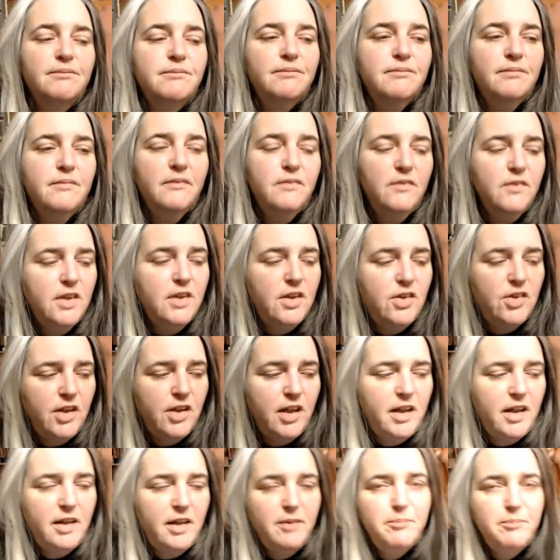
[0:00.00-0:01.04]
which
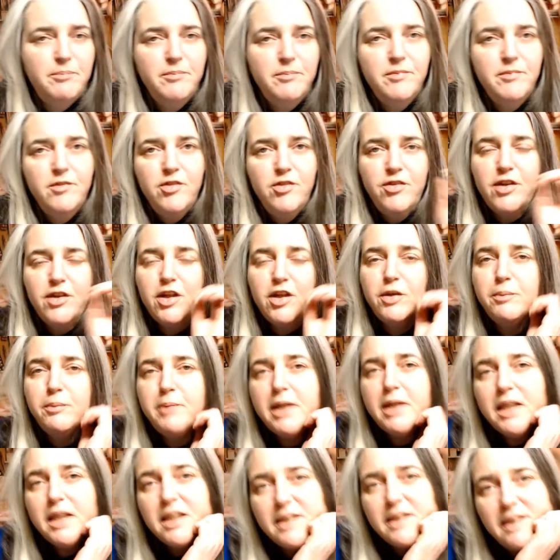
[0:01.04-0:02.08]
I am
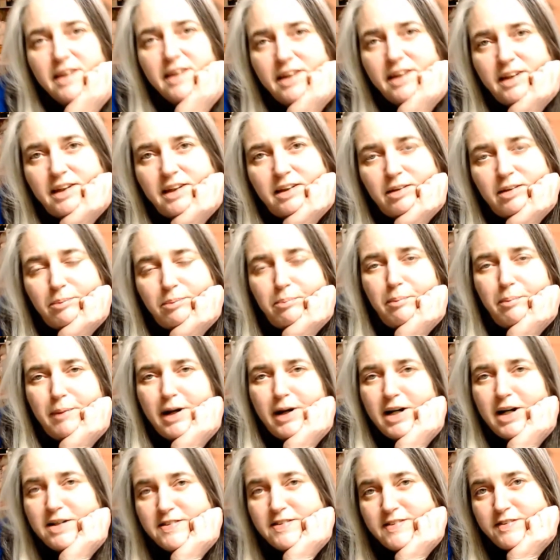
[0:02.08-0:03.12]
filming the
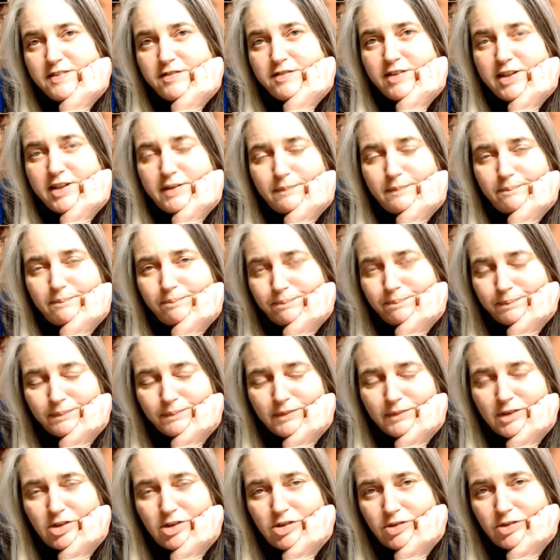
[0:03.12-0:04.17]
parts of it
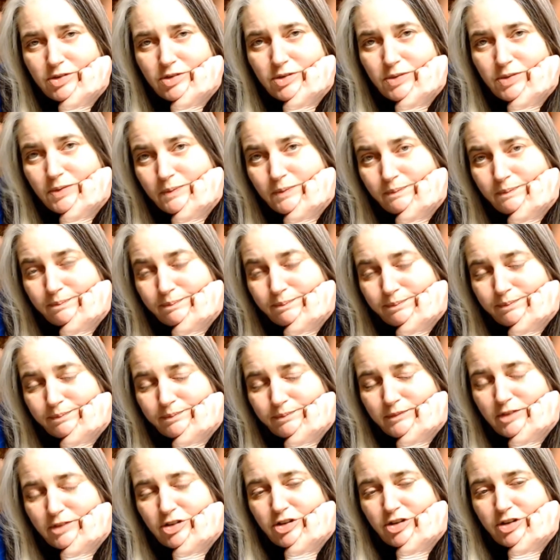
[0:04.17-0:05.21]
to
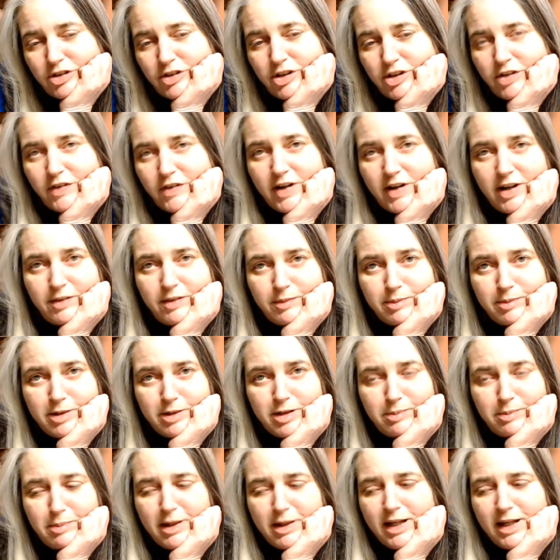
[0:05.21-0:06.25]
show you how I'm going to
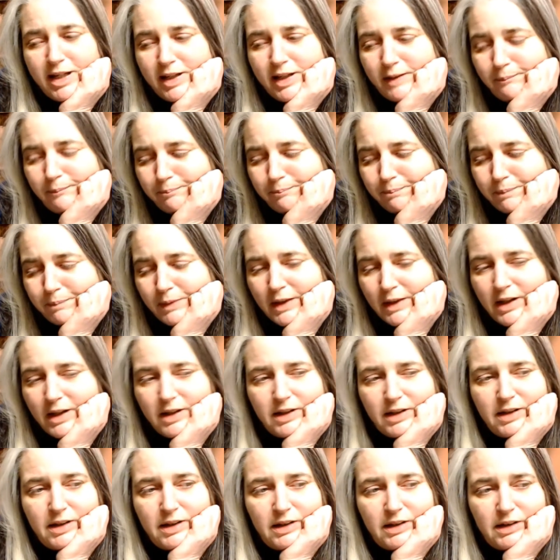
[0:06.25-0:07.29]
make it.
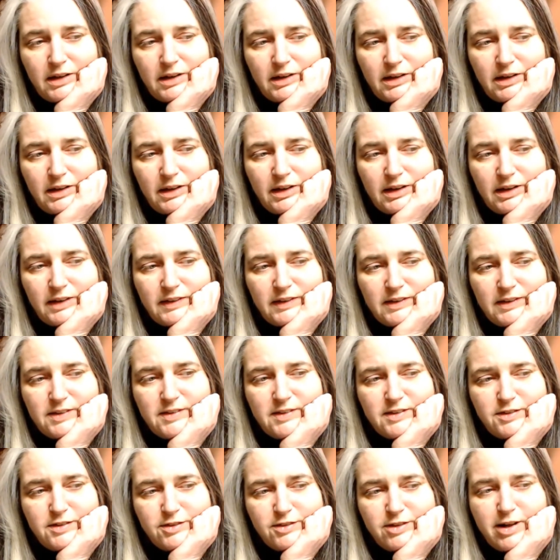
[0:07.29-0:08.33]
And this
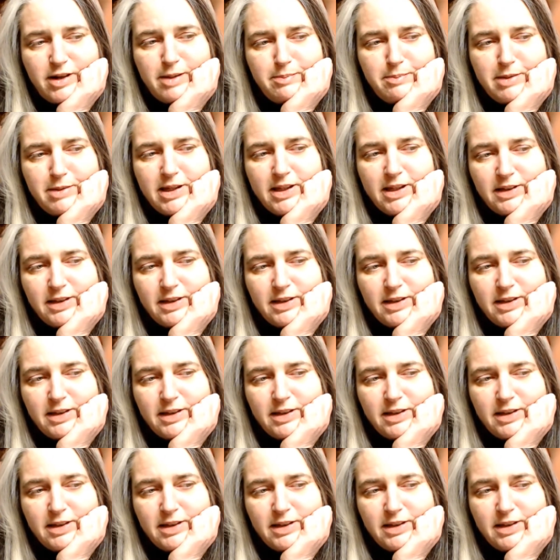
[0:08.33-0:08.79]
is Remy.